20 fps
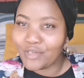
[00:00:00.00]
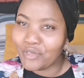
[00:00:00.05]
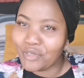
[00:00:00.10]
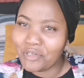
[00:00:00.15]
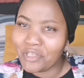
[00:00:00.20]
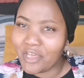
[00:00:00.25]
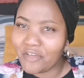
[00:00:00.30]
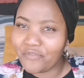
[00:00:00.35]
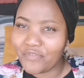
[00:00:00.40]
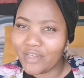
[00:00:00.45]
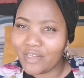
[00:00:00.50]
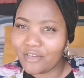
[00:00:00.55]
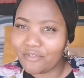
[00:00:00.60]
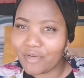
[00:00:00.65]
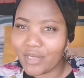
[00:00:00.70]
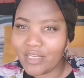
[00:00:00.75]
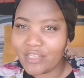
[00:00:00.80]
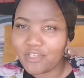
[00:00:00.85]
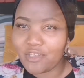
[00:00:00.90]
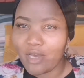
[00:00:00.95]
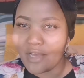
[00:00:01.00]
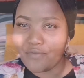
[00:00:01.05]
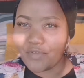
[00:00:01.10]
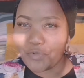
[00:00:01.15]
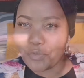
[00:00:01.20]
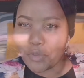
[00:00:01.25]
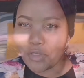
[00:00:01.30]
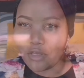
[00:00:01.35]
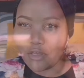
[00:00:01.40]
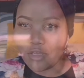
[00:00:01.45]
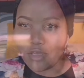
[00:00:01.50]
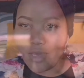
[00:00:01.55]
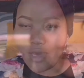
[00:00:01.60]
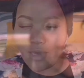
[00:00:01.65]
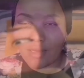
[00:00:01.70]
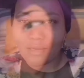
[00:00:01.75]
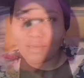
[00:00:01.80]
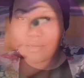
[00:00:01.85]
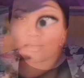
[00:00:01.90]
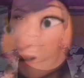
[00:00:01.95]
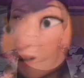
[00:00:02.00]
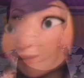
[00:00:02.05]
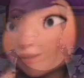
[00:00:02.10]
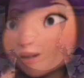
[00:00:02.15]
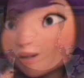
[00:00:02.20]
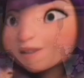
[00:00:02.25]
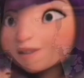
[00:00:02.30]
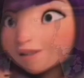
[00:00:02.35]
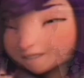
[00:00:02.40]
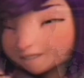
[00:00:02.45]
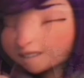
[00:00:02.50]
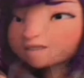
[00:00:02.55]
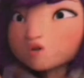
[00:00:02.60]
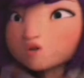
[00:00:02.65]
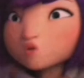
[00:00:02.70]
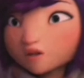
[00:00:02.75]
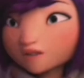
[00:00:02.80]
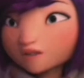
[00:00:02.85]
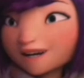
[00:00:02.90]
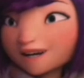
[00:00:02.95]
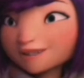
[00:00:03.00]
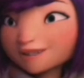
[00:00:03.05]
You know that feeling, right? You have it when you're young. You